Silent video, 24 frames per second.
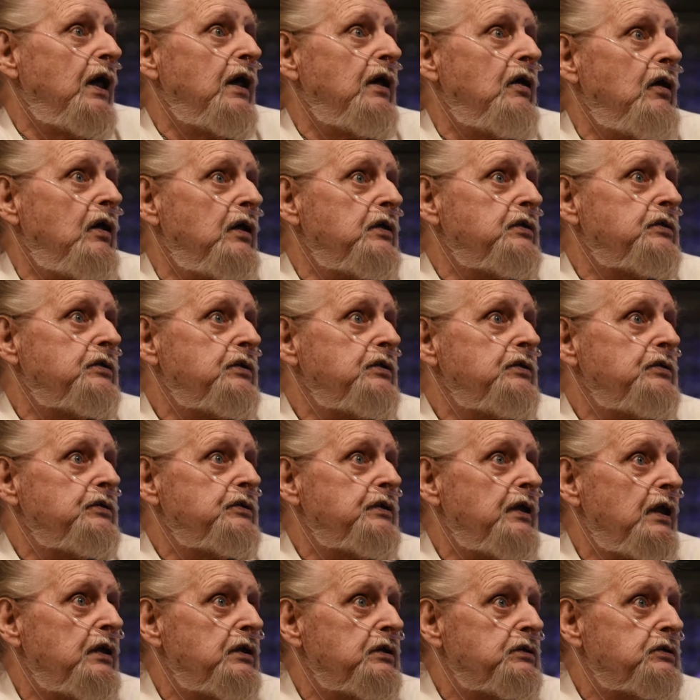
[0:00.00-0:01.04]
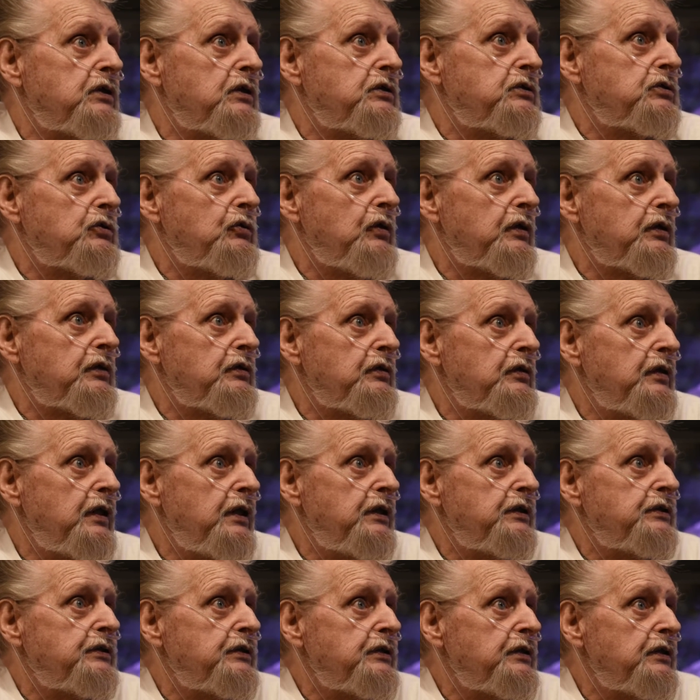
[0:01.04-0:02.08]
I always use that. It's quicker and
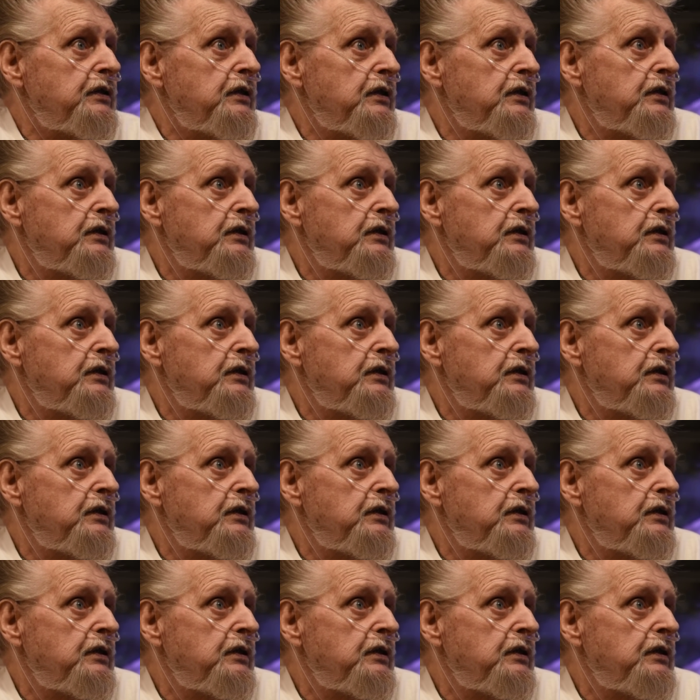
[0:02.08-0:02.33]
easier.